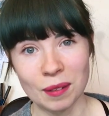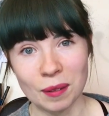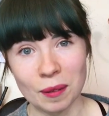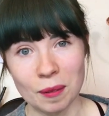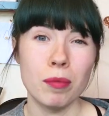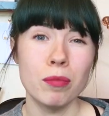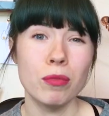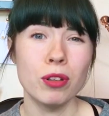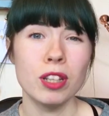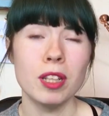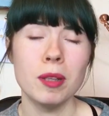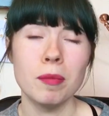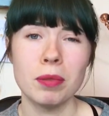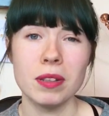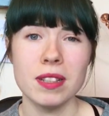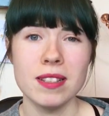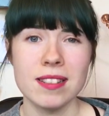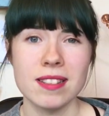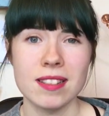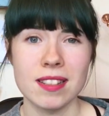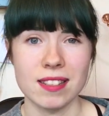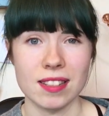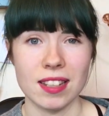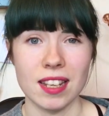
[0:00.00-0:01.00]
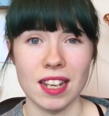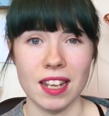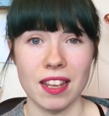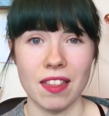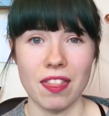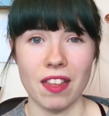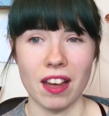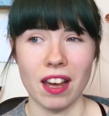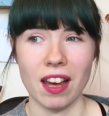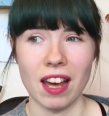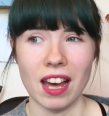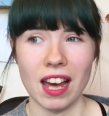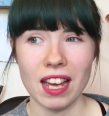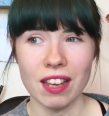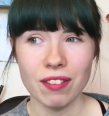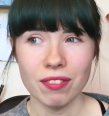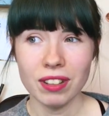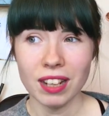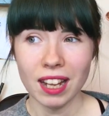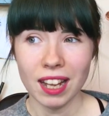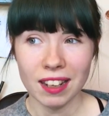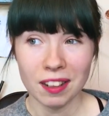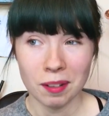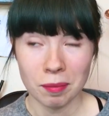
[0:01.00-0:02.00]
I'm really pleased to say that I
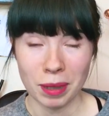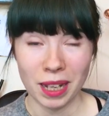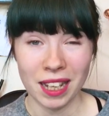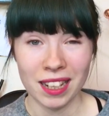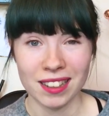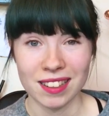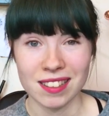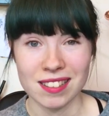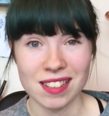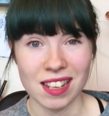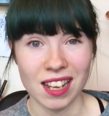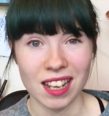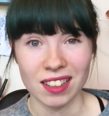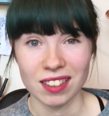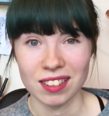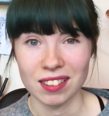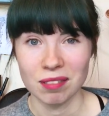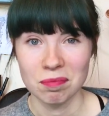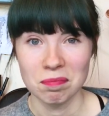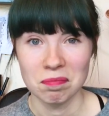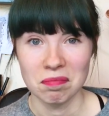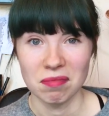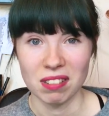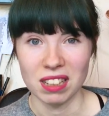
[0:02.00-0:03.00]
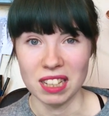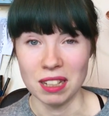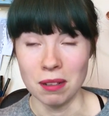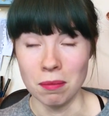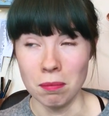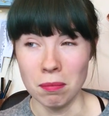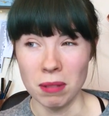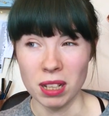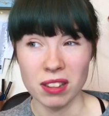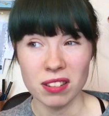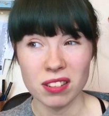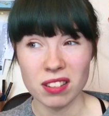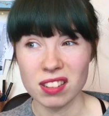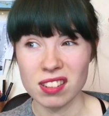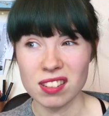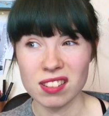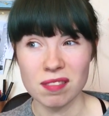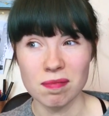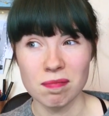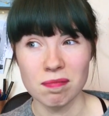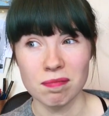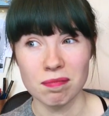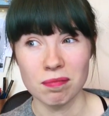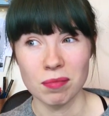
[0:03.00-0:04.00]
haven't had a panic attack in
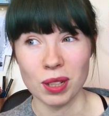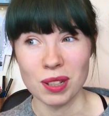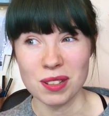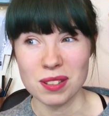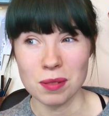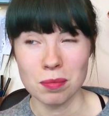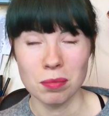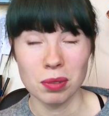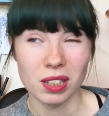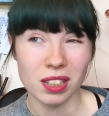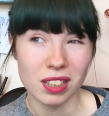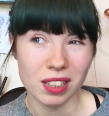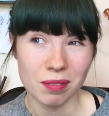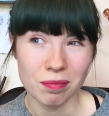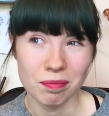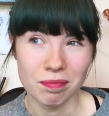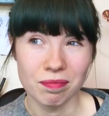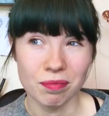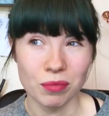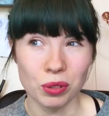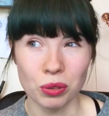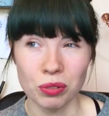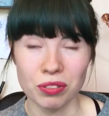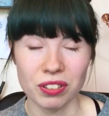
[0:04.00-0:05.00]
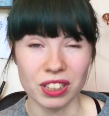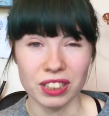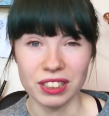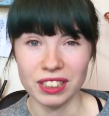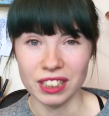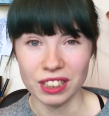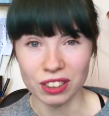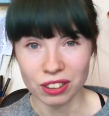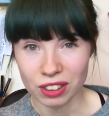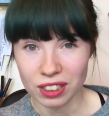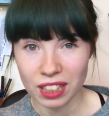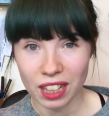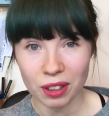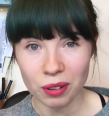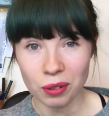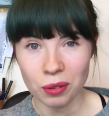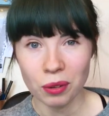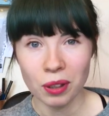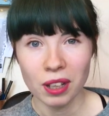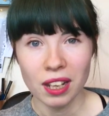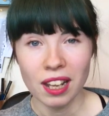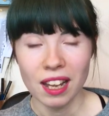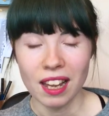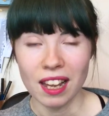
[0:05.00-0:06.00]
months, possibly over a year
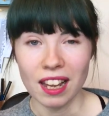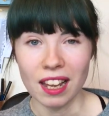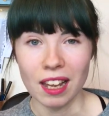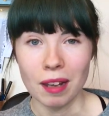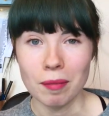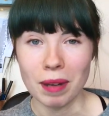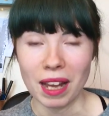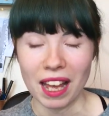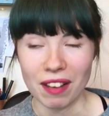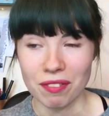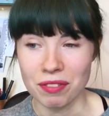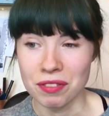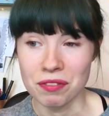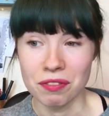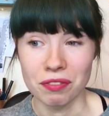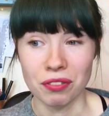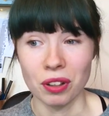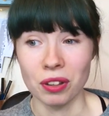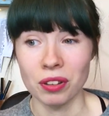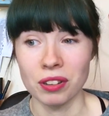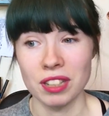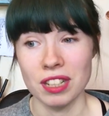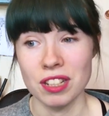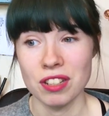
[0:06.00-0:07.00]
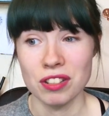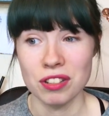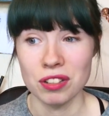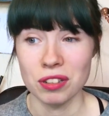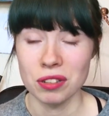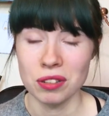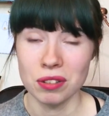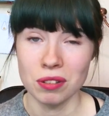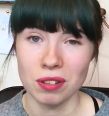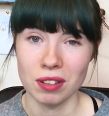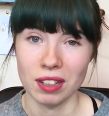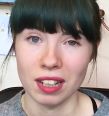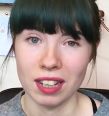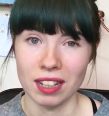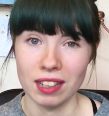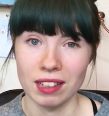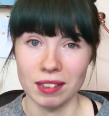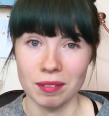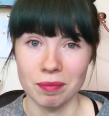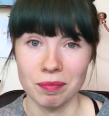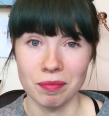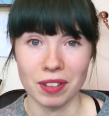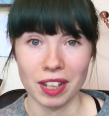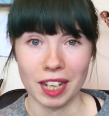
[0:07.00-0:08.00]
now, and I haven't fallen into
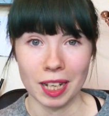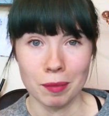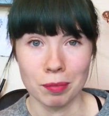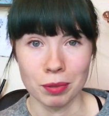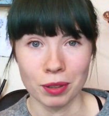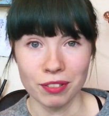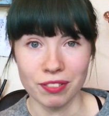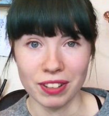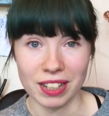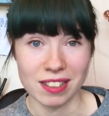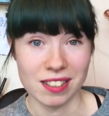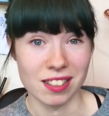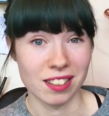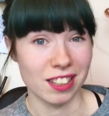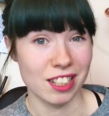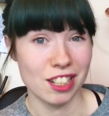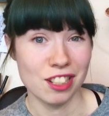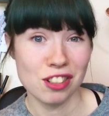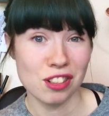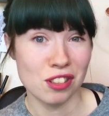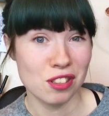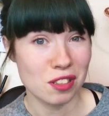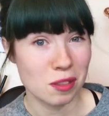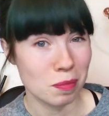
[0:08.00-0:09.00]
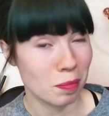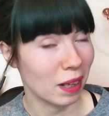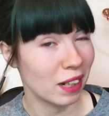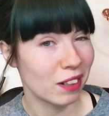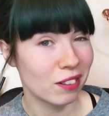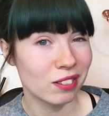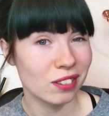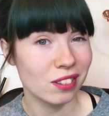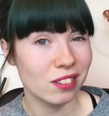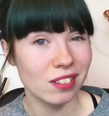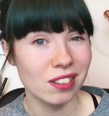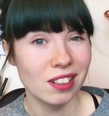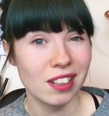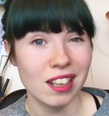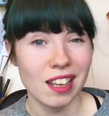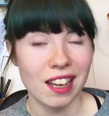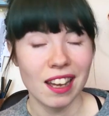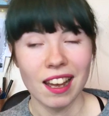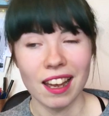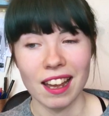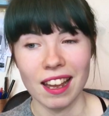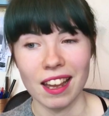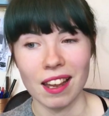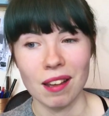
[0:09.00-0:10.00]
a hyperventilation spiral
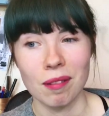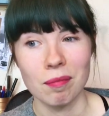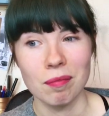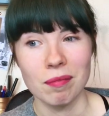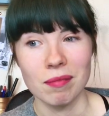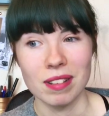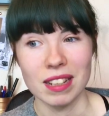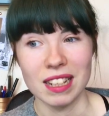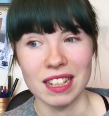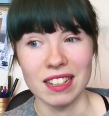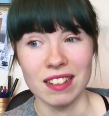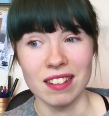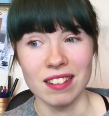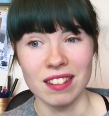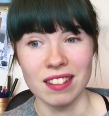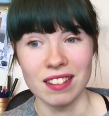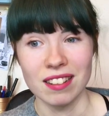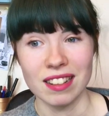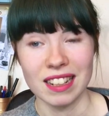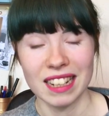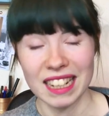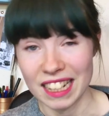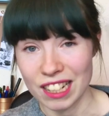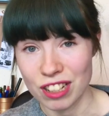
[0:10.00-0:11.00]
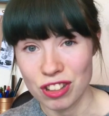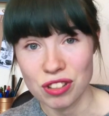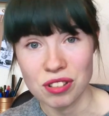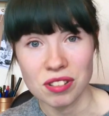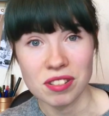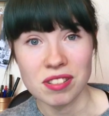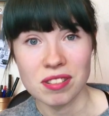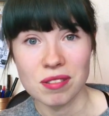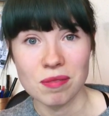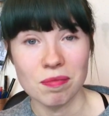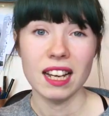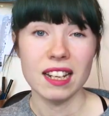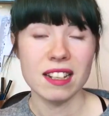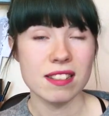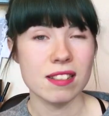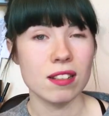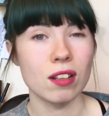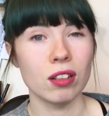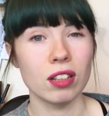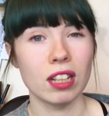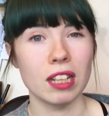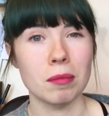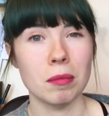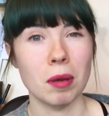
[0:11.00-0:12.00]
in ages. And it's
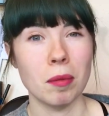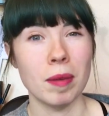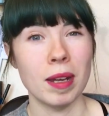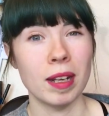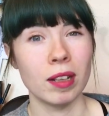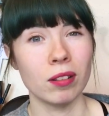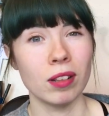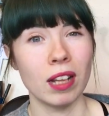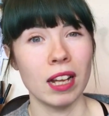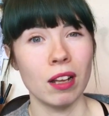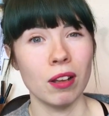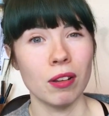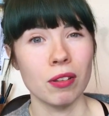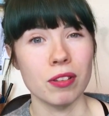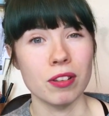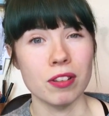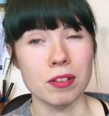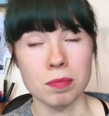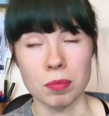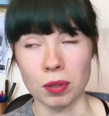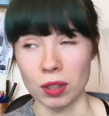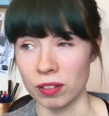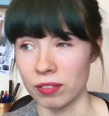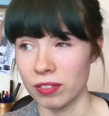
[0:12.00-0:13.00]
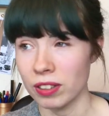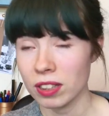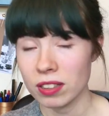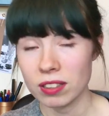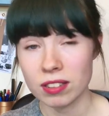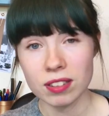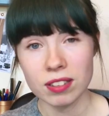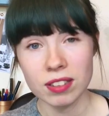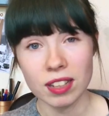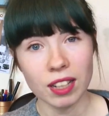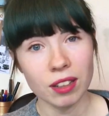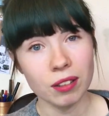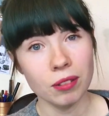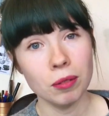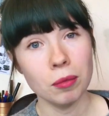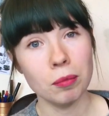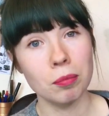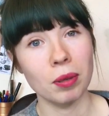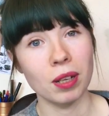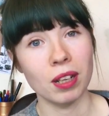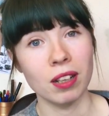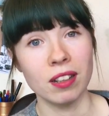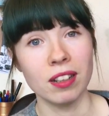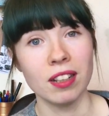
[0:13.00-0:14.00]
not like my mental health is perfect now,
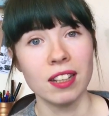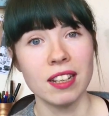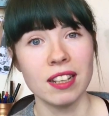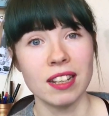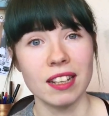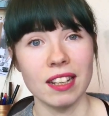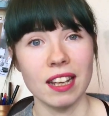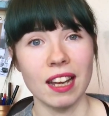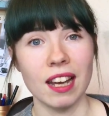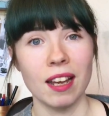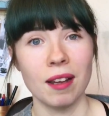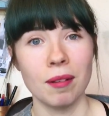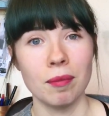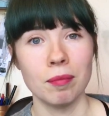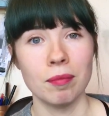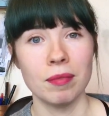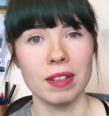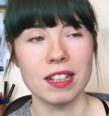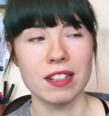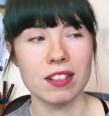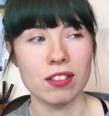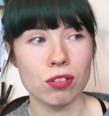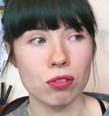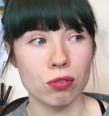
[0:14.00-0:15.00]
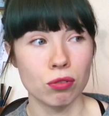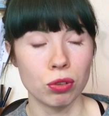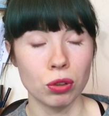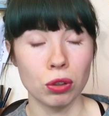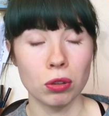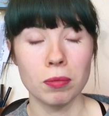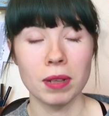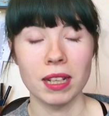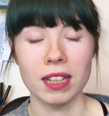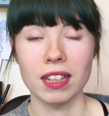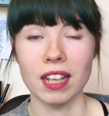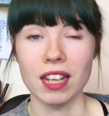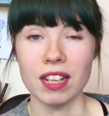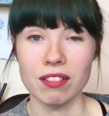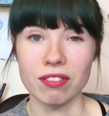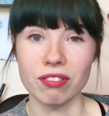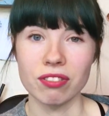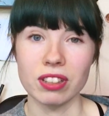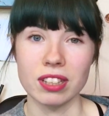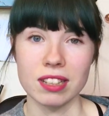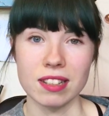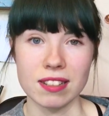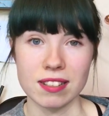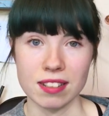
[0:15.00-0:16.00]
but it doesn't rule my
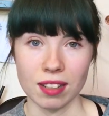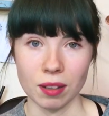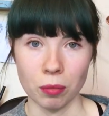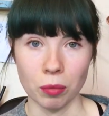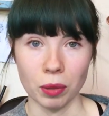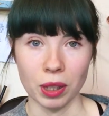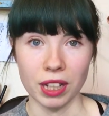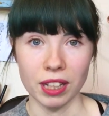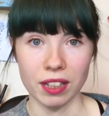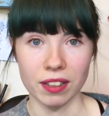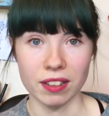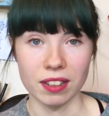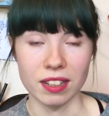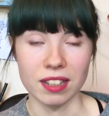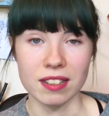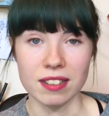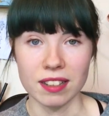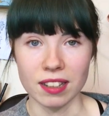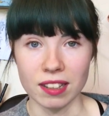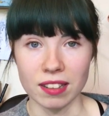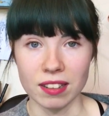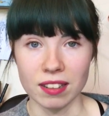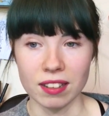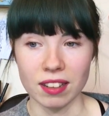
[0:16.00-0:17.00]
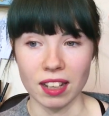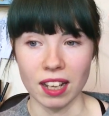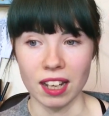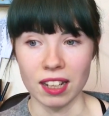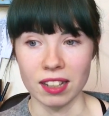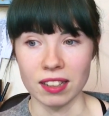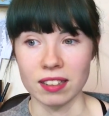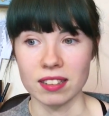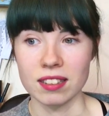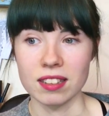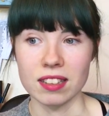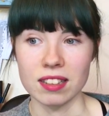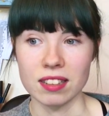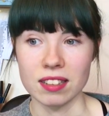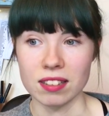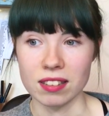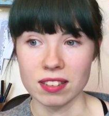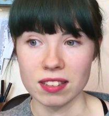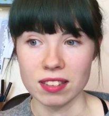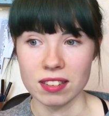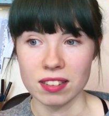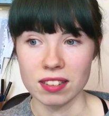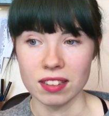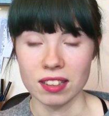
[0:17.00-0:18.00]
life in the same way that it did, and
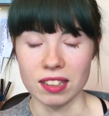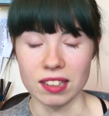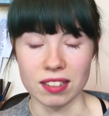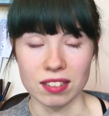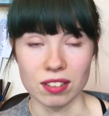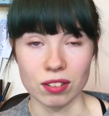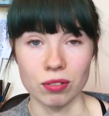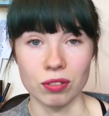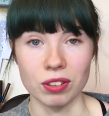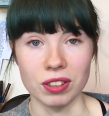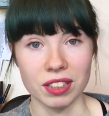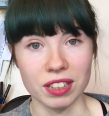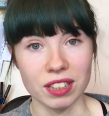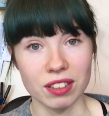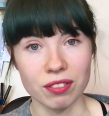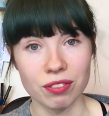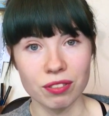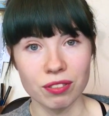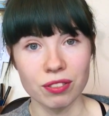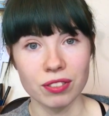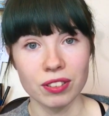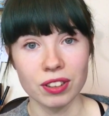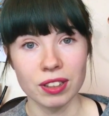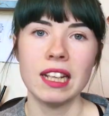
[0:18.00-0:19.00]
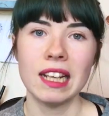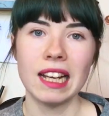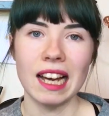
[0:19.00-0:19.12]
it's a relief.